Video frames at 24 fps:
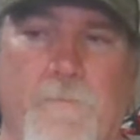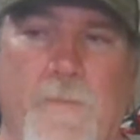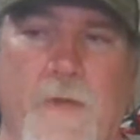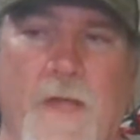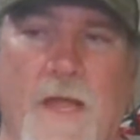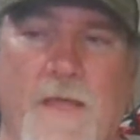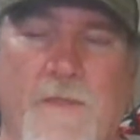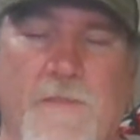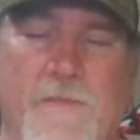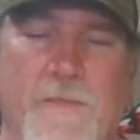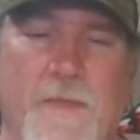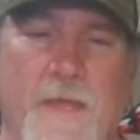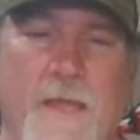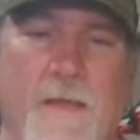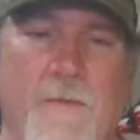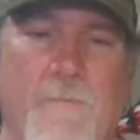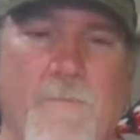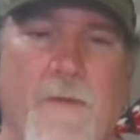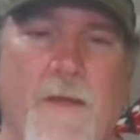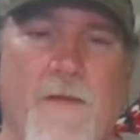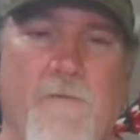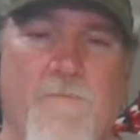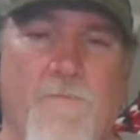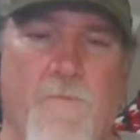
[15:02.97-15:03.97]
I think
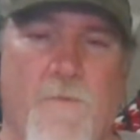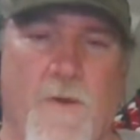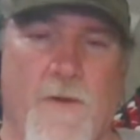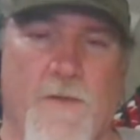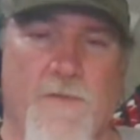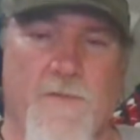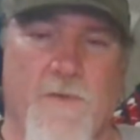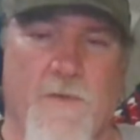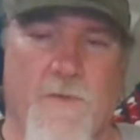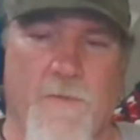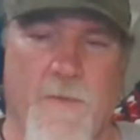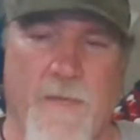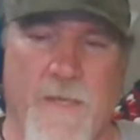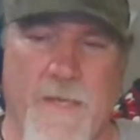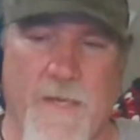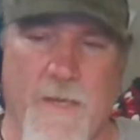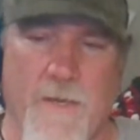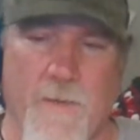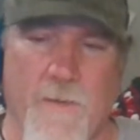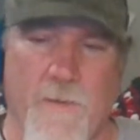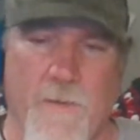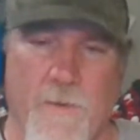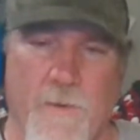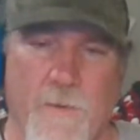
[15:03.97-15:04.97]
my forks are
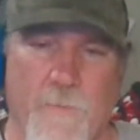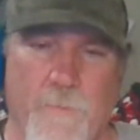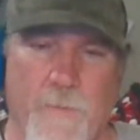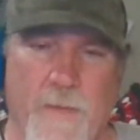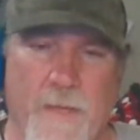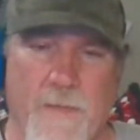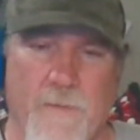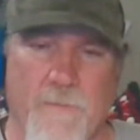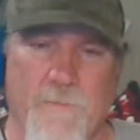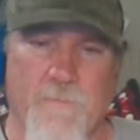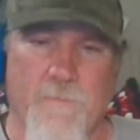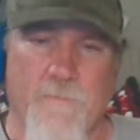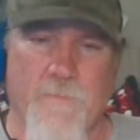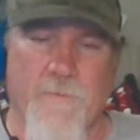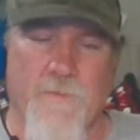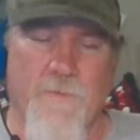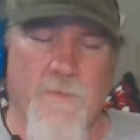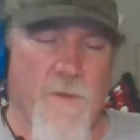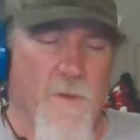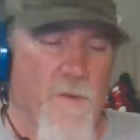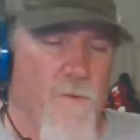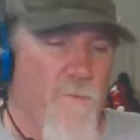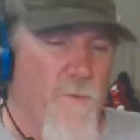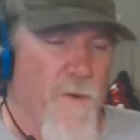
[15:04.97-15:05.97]
leaking a little bit.
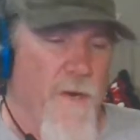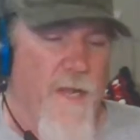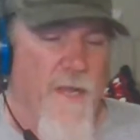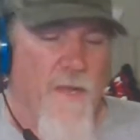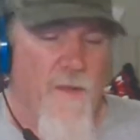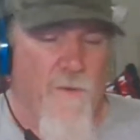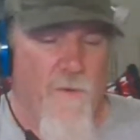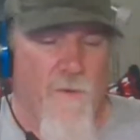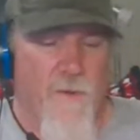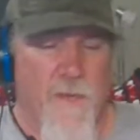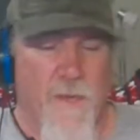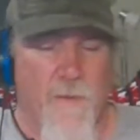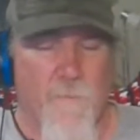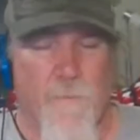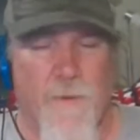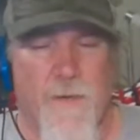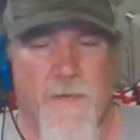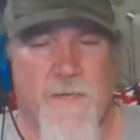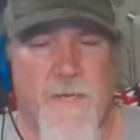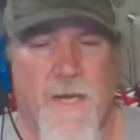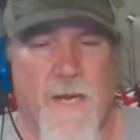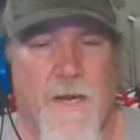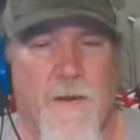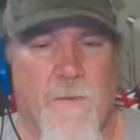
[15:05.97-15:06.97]
So when I go get my
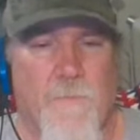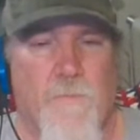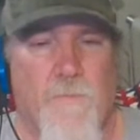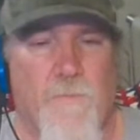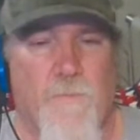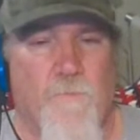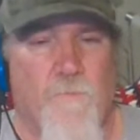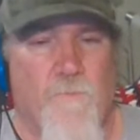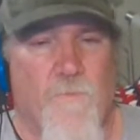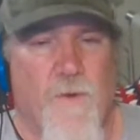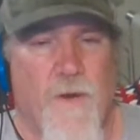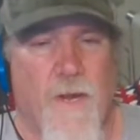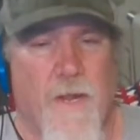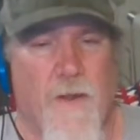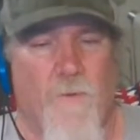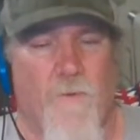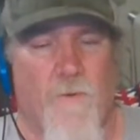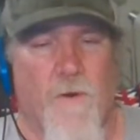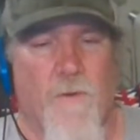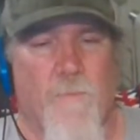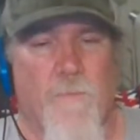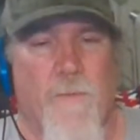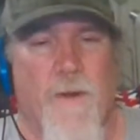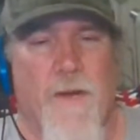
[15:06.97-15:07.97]
tire, when I
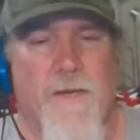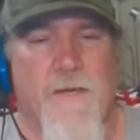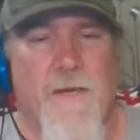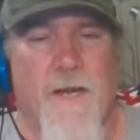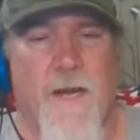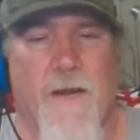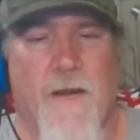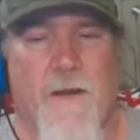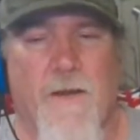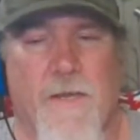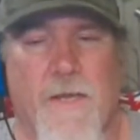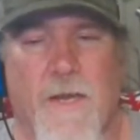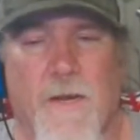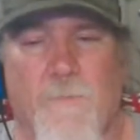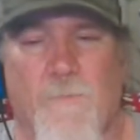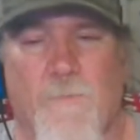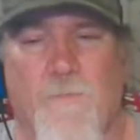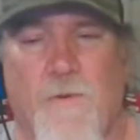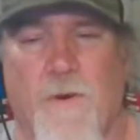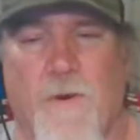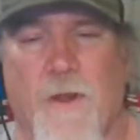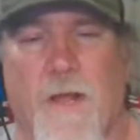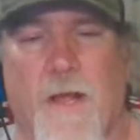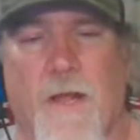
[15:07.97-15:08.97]
order my tire and get it
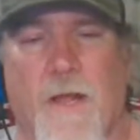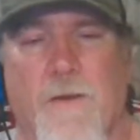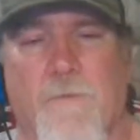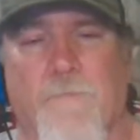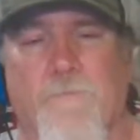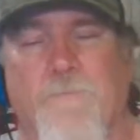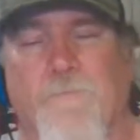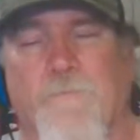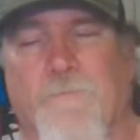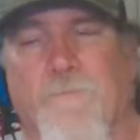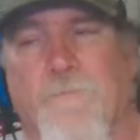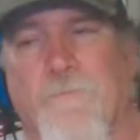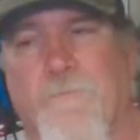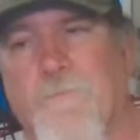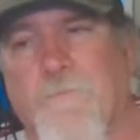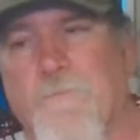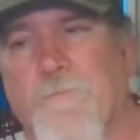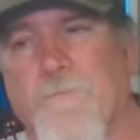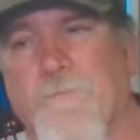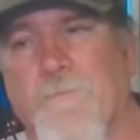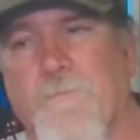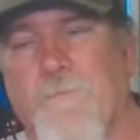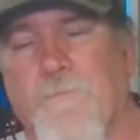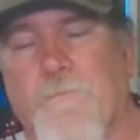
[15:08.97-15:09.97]
put on,
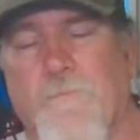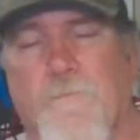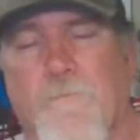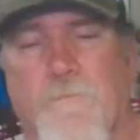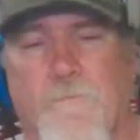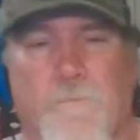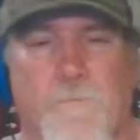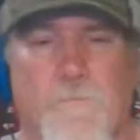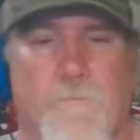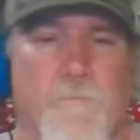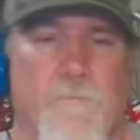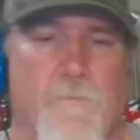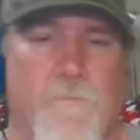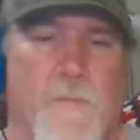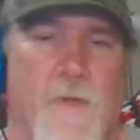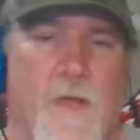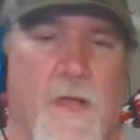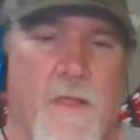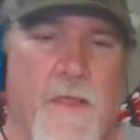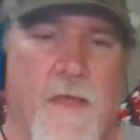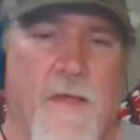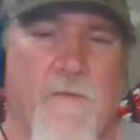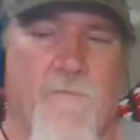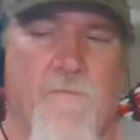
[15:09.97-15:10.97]

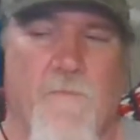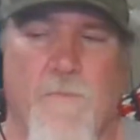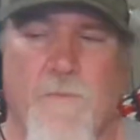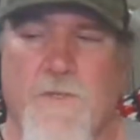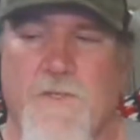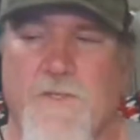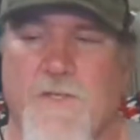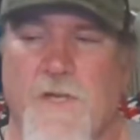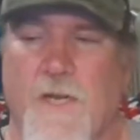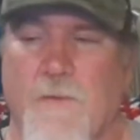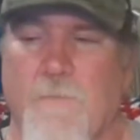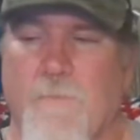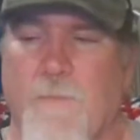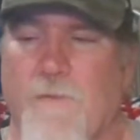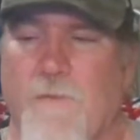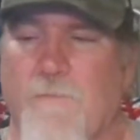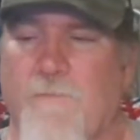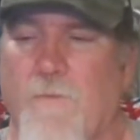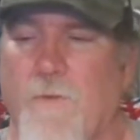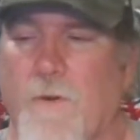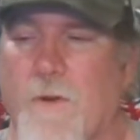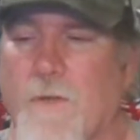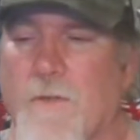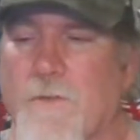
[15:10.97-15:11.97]
I'll have them and check my
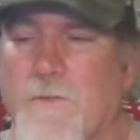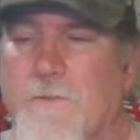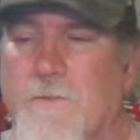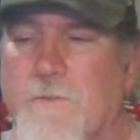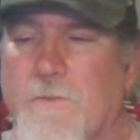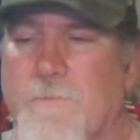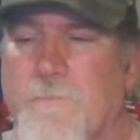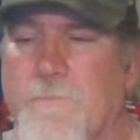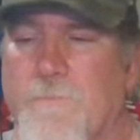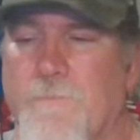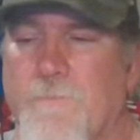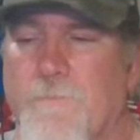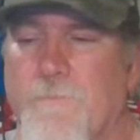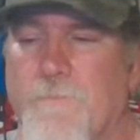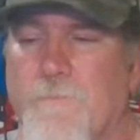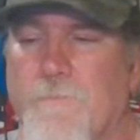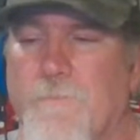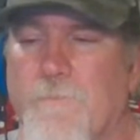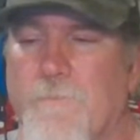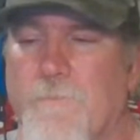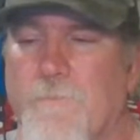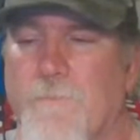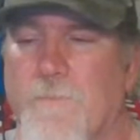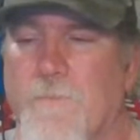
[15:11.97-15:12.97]
forks,
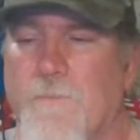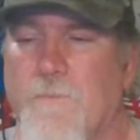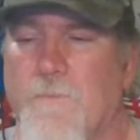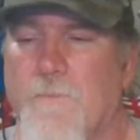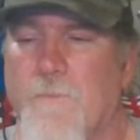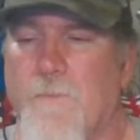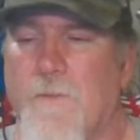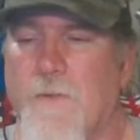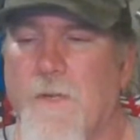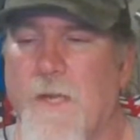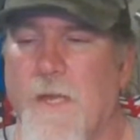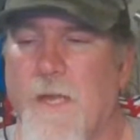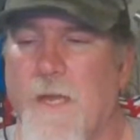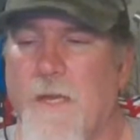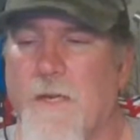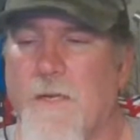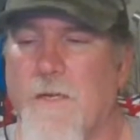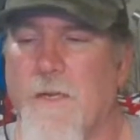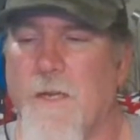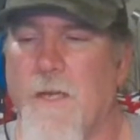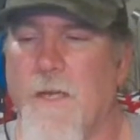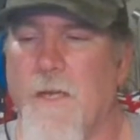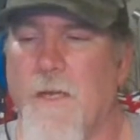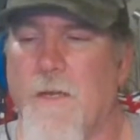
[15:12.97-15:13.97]
and